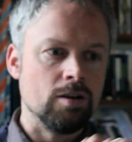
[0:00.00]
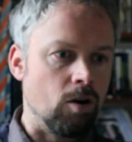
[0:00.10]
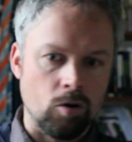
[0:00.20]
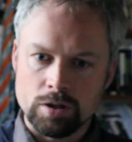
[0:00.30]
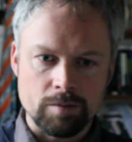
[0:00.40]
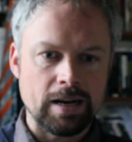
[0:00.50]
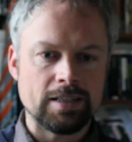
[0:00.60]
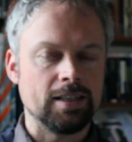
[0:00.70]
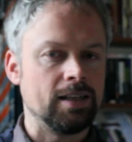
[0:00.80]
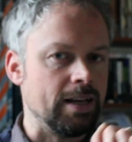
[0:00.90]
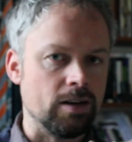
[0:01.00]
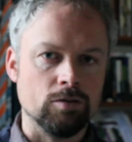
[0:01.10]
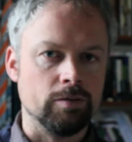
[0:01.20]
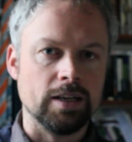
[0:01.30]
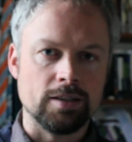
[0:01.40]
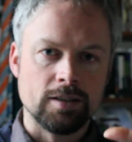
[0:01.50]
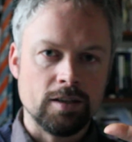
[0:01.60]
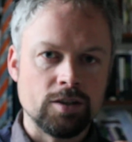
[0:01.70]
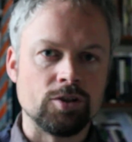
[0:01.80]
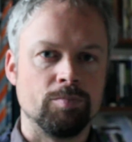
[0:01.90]
automatically and always
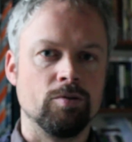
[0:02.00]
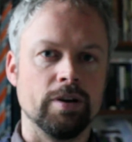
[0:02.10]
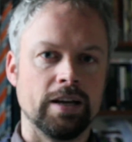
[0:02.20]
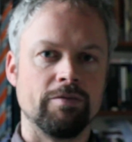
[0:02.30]
supporting